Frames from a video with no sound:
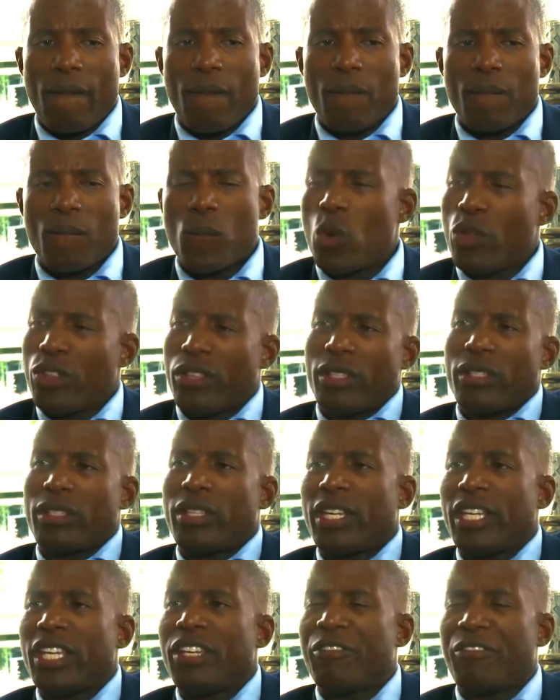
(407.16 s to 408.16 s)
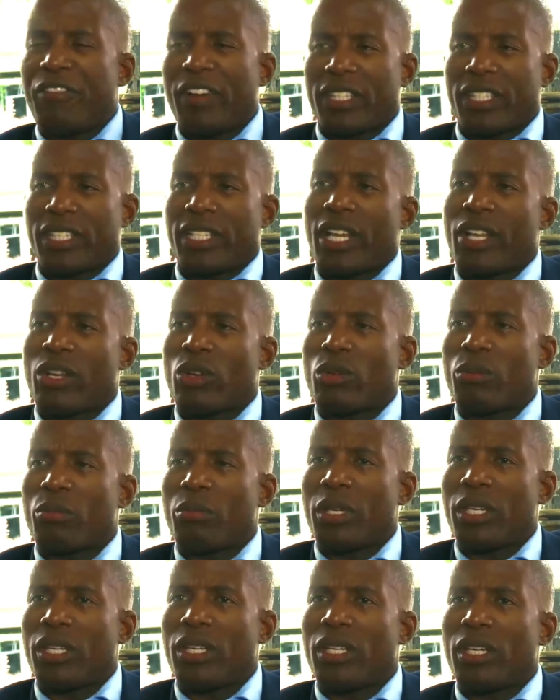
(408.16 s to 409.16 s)
more than the effect it had on
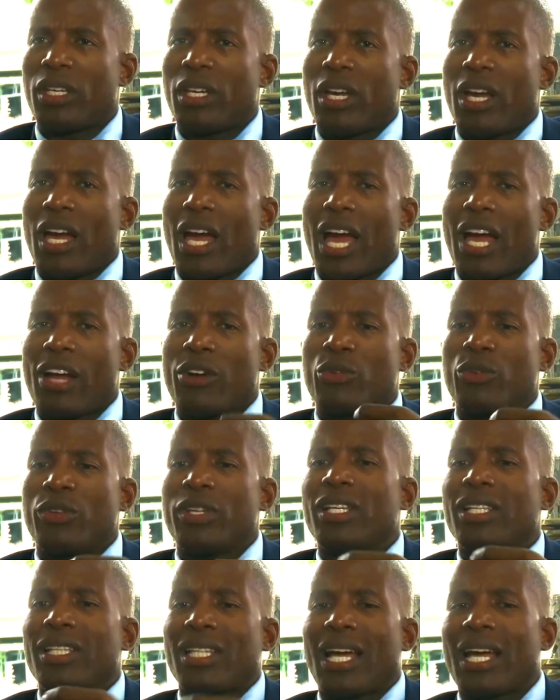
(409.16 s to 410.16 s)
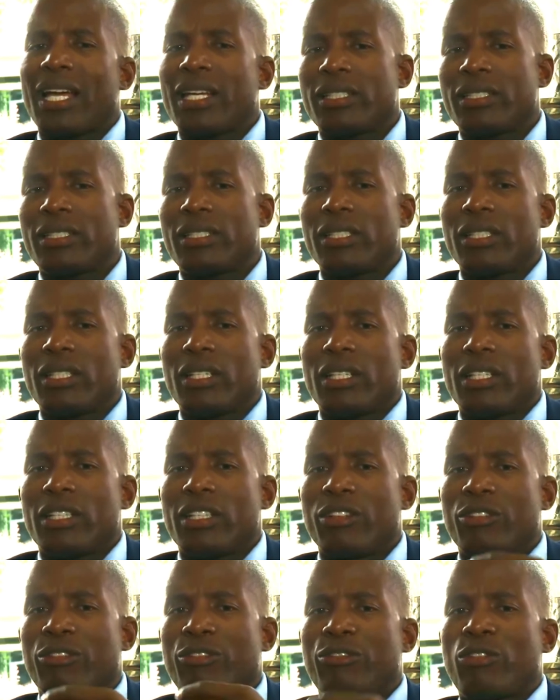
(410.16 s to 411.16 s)
me, I realized
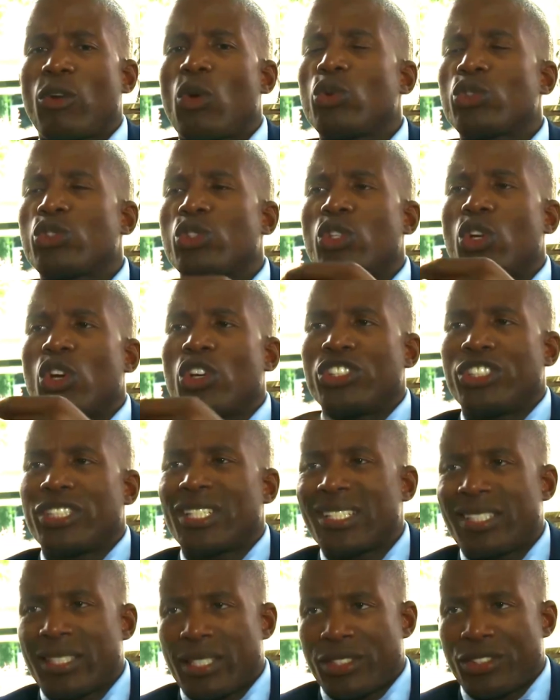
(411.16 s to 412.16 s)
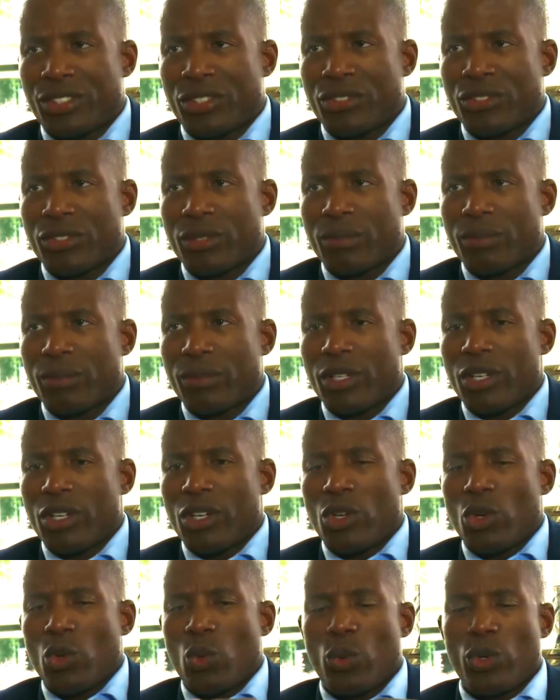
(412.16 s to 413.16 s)
the faults in our justice system.
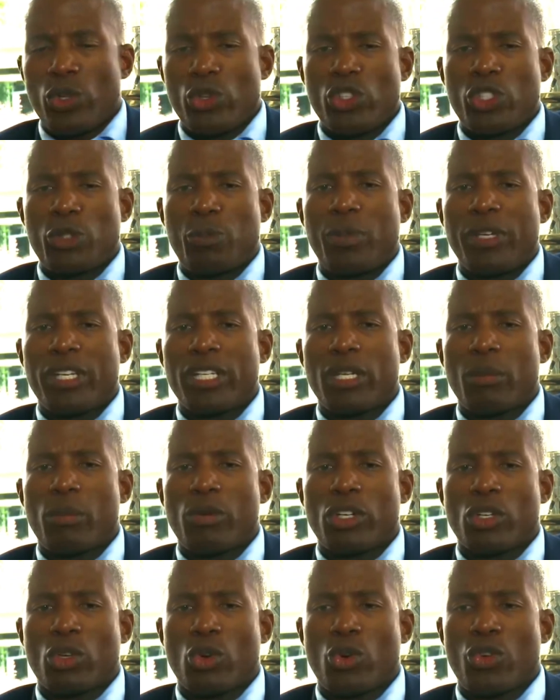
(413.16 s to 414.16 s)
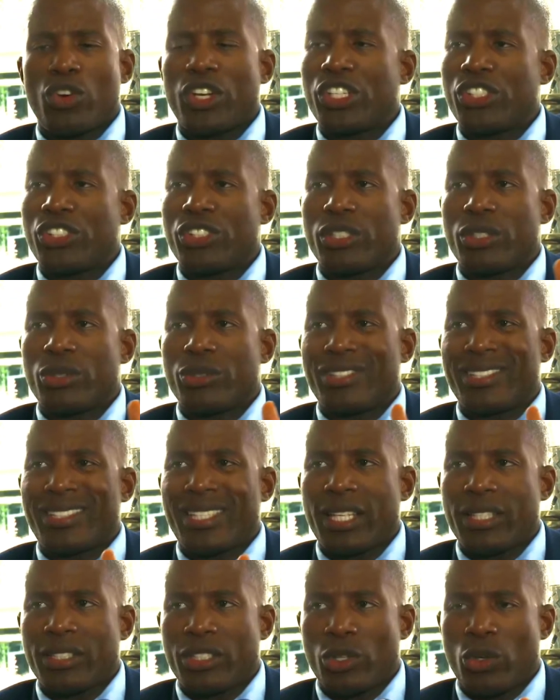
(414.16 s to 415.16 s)
When you're speaking about a correctional
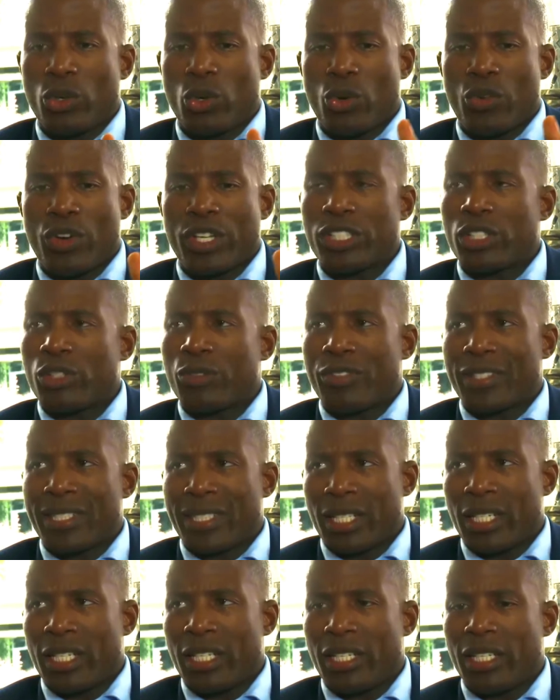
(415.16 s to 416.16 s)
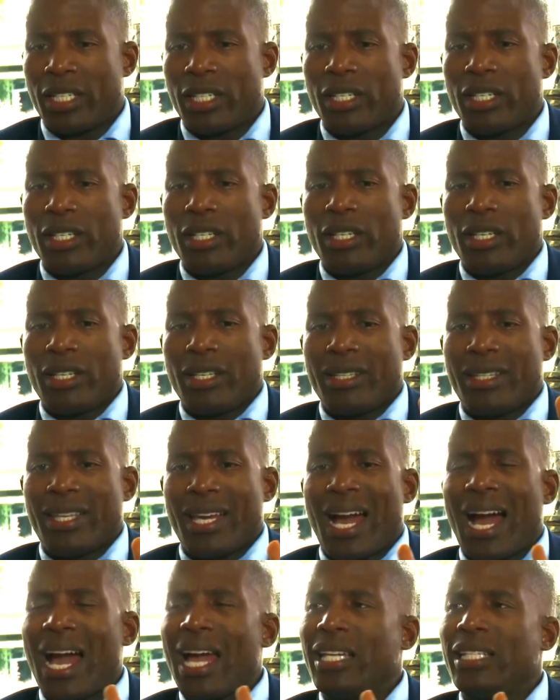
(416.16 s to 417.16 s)
center or correctional facility,
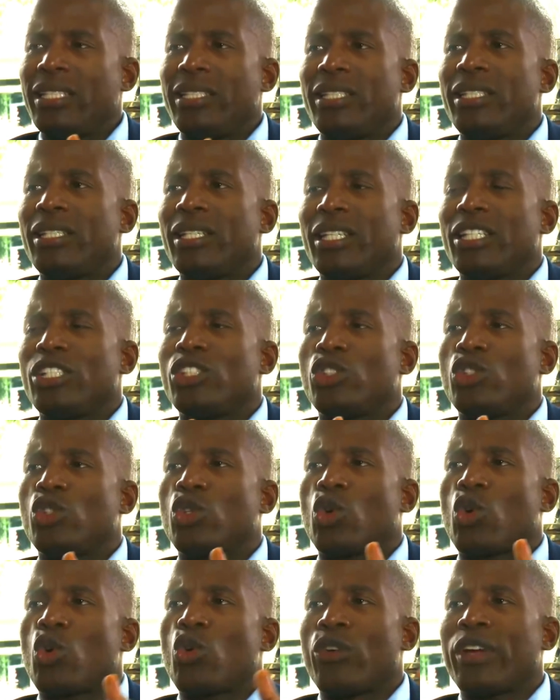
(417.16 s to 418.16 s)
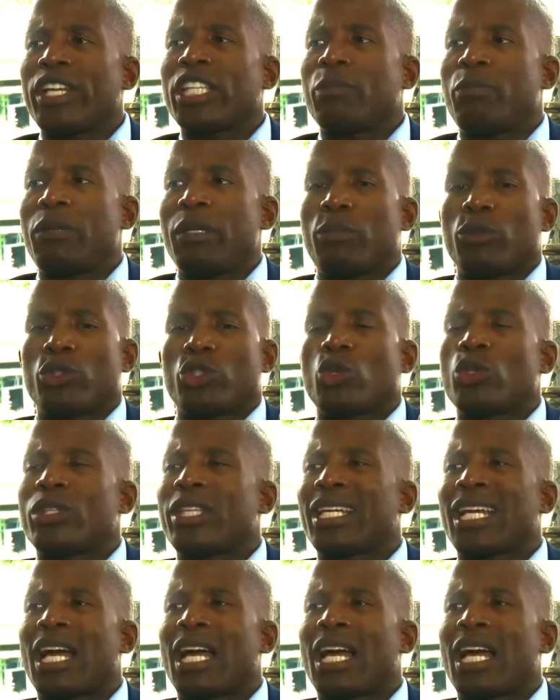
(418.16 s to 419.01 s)
the idea is to correct people so they